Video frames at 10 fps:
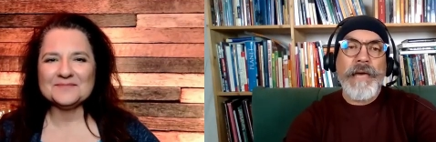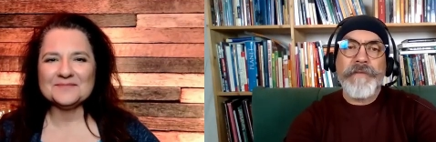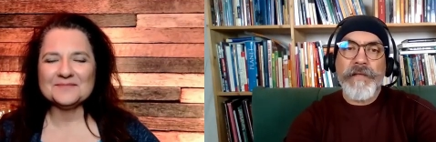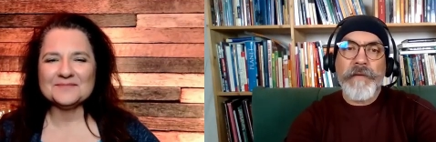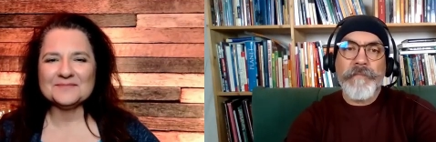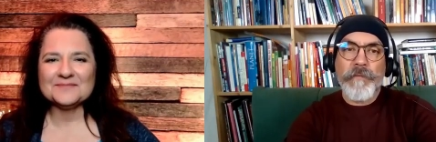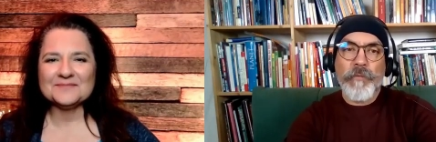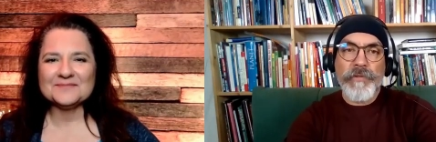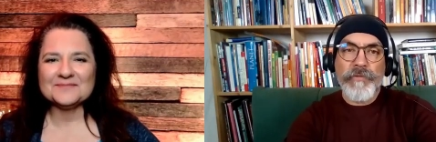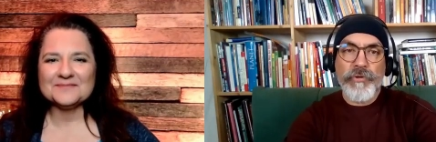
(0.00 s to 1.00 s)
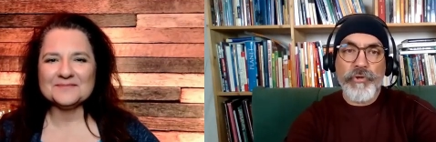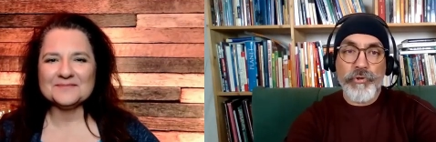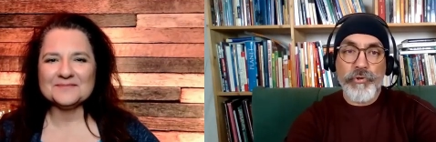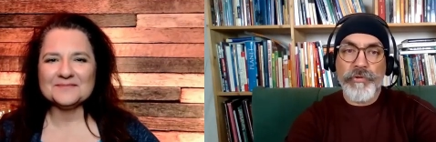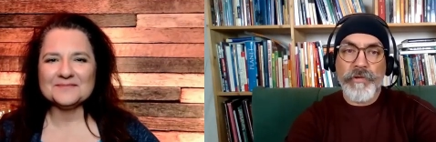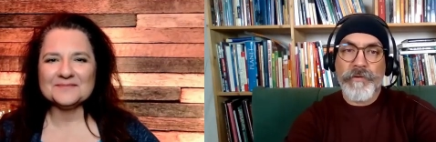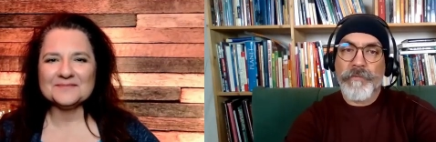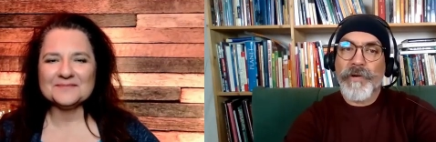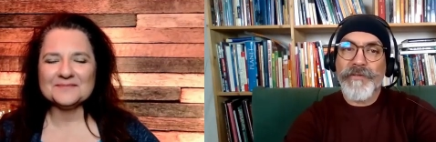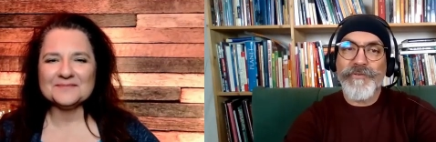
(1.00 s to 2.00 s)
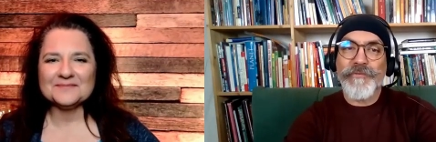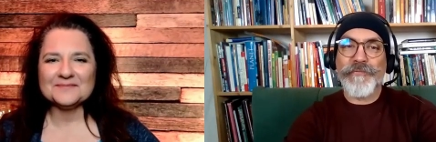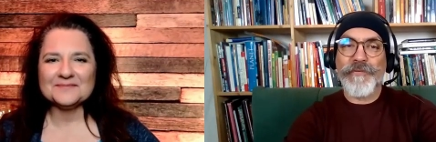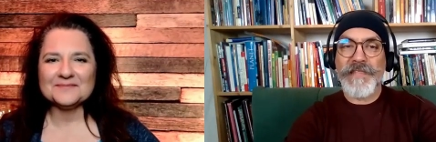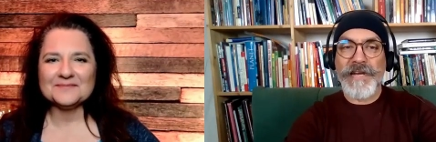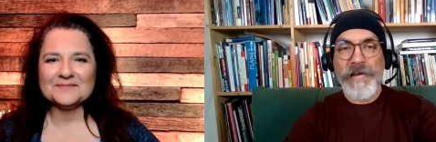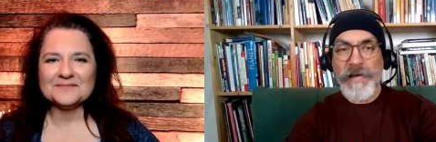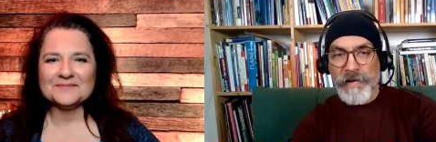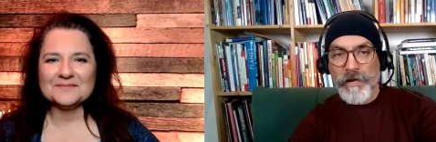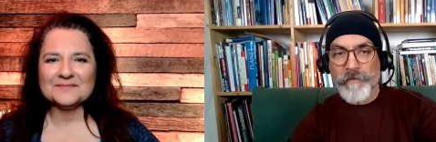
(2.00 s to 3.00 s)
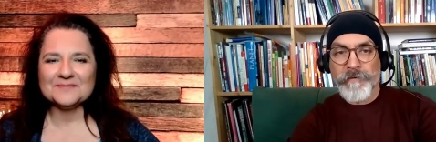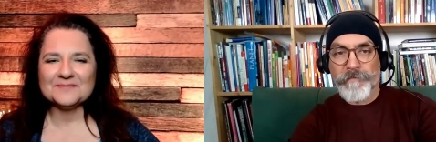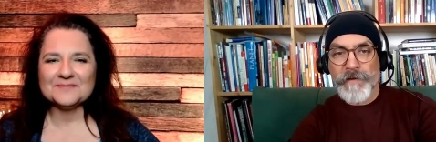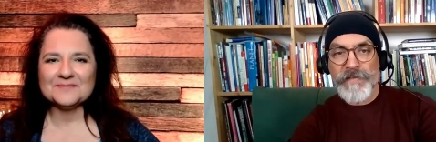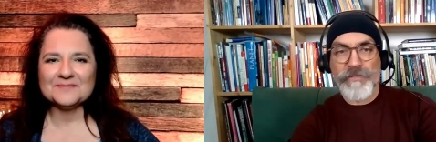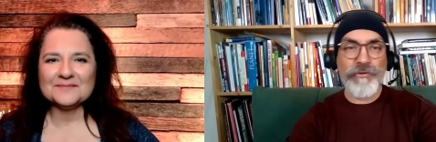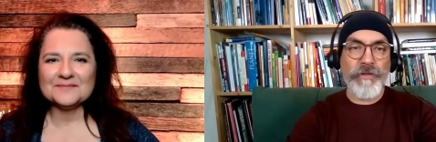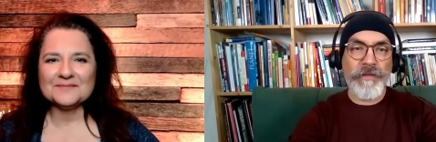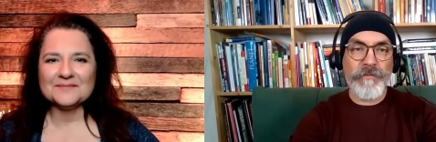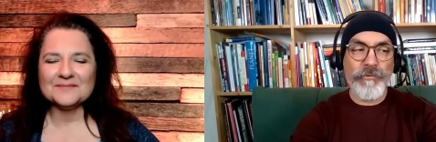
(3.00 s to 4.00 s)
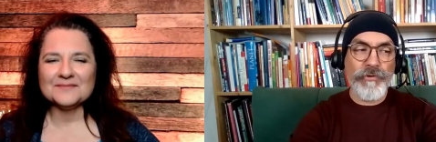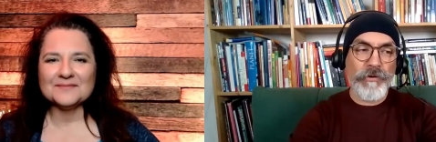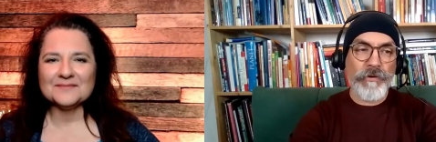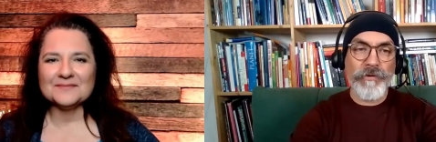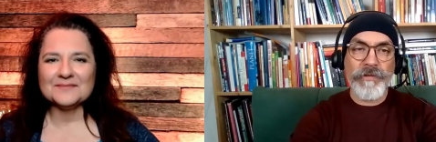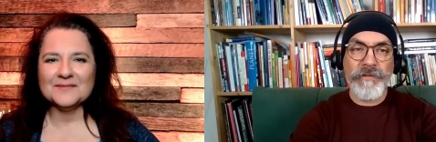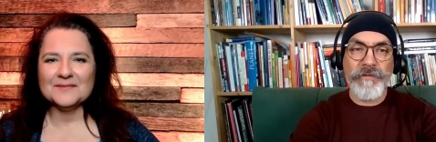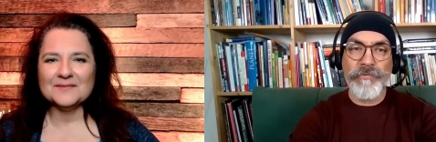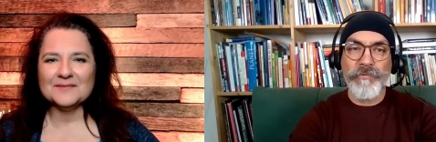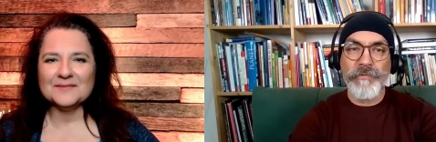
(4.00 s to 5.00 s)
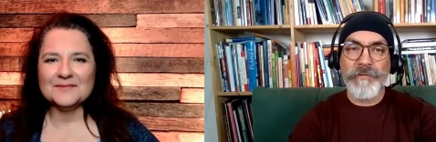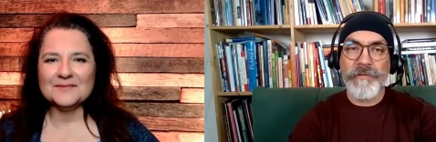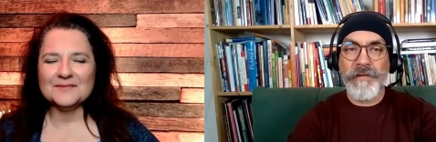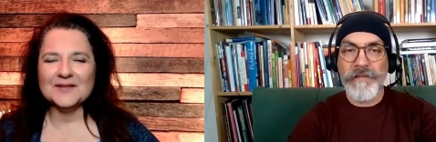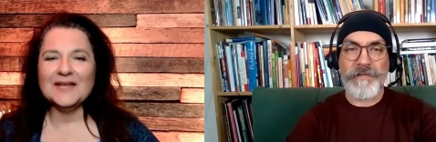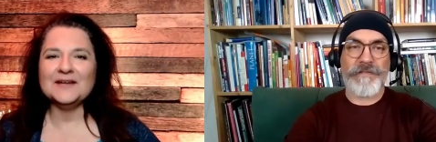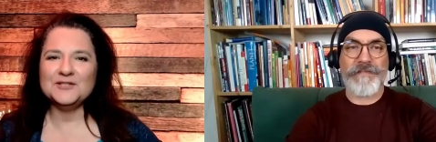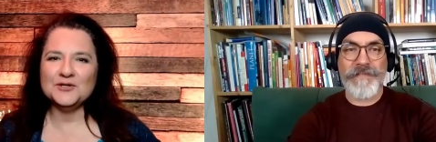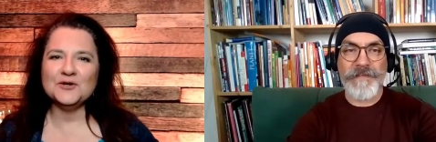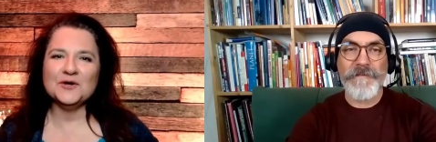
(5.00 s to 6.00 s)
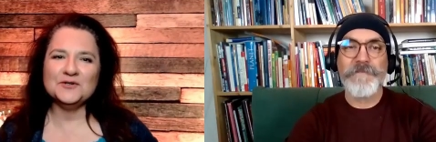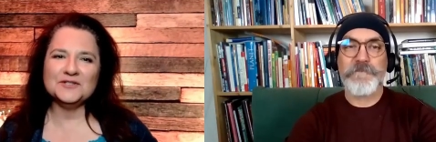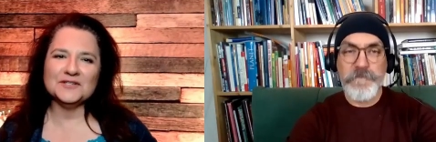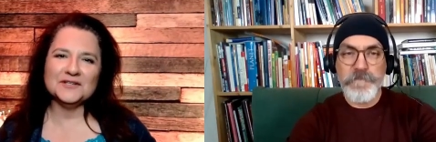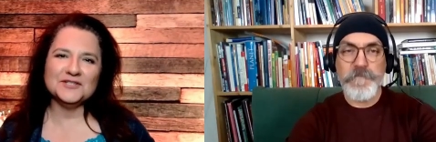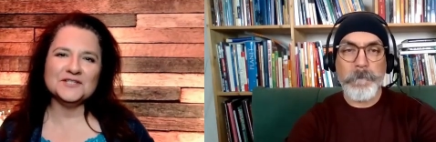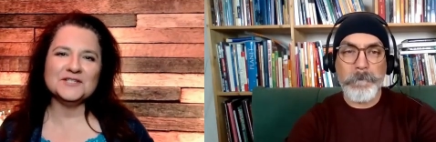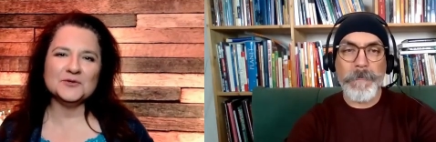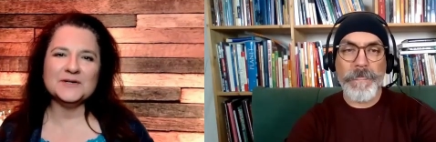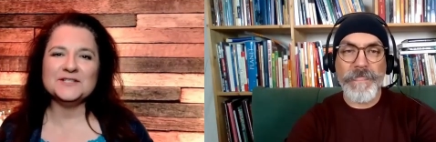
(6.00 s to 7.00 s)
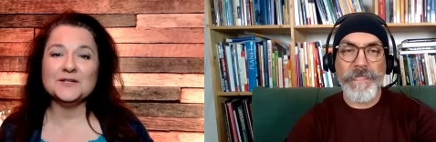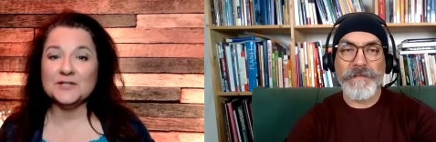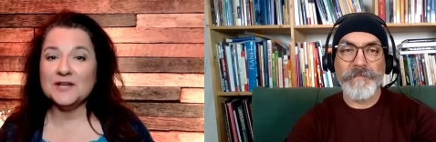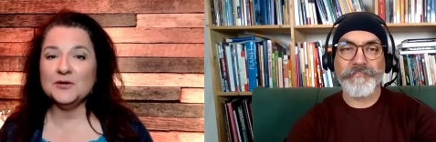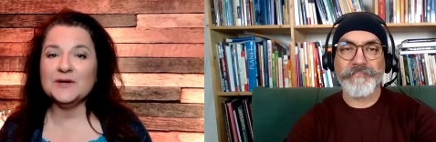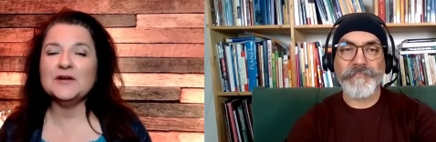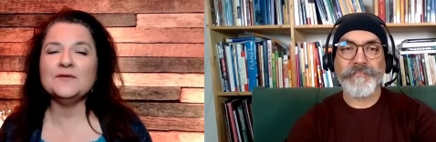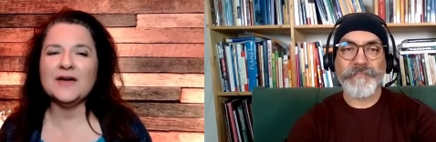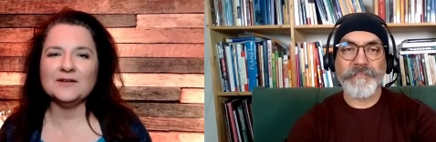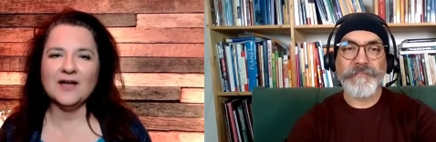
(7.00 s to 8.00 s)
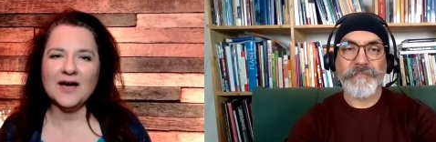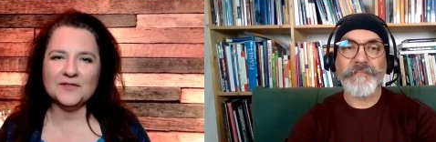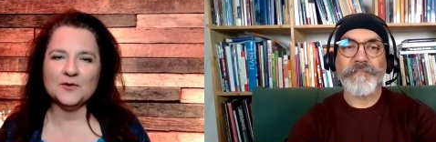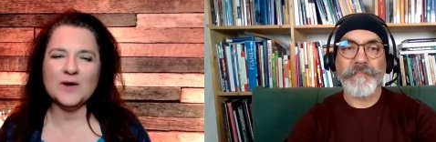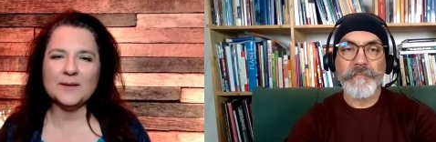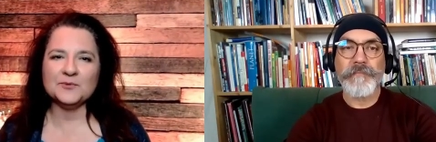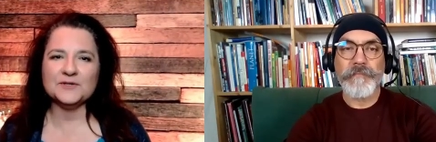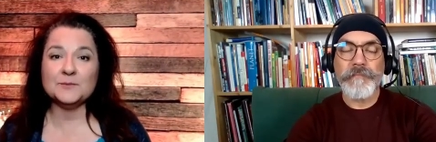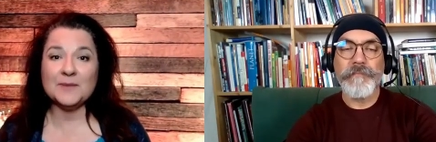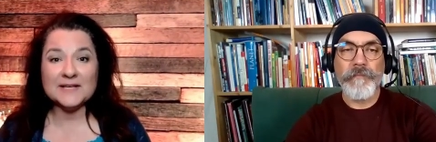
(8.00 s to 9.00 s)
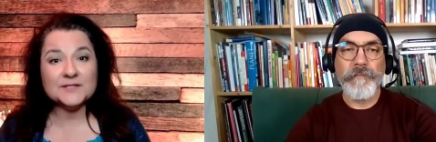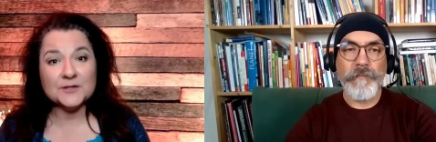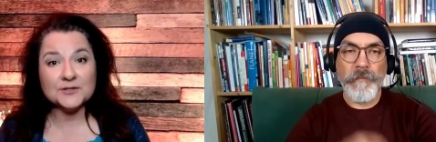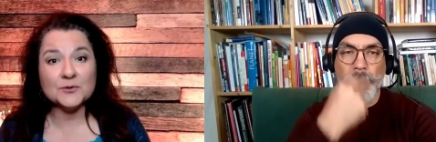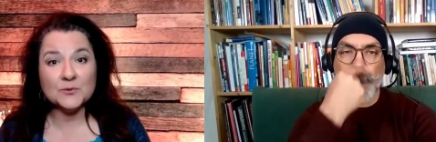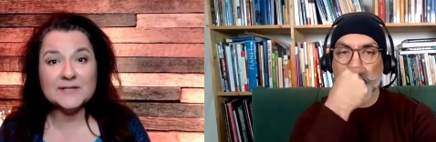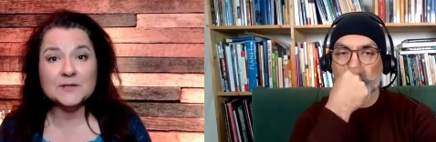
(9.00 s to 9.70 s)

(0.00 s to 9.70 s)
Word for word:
Speaker 1: every everyone should do. What is your phrase? I, lo- I love your phrase. Do your own due. Diligence. Yeah, do your
Speaker 2: own due diligence and research, and you'll hear mm. that a lot in the Web three space. There's a reason